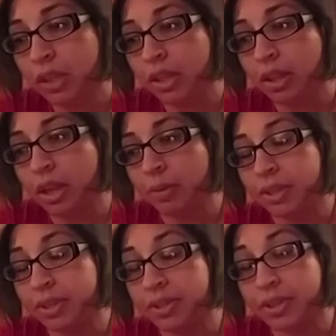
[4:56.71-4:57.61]
They will
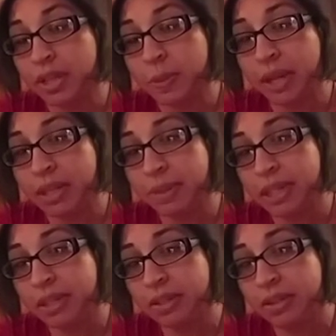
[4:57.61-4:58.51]
discuss
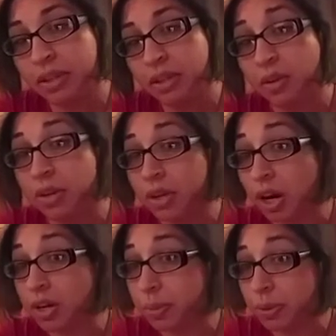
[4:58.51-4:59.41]
placement, or
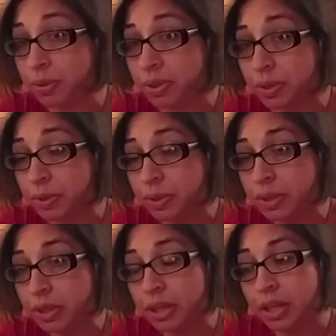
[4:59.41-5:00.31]
are supposed to.
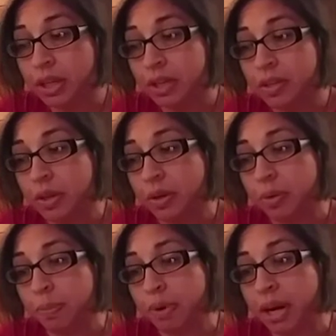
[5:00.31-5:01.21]

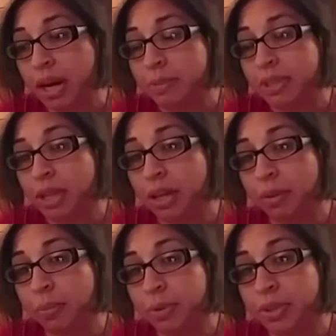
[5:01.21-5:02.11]
So perhaps they
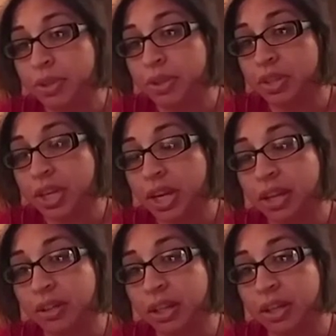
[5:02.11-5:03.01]
put your
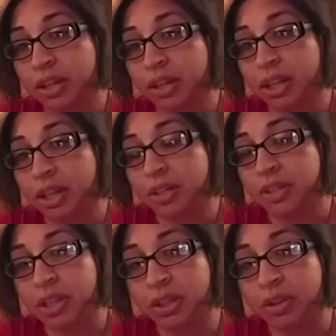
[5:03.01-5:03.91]
child in
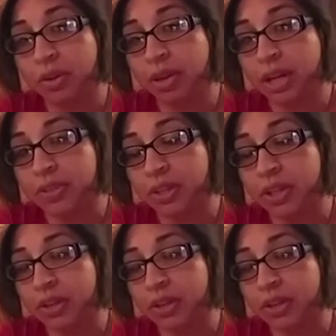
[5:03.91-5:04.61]
secure or non-secure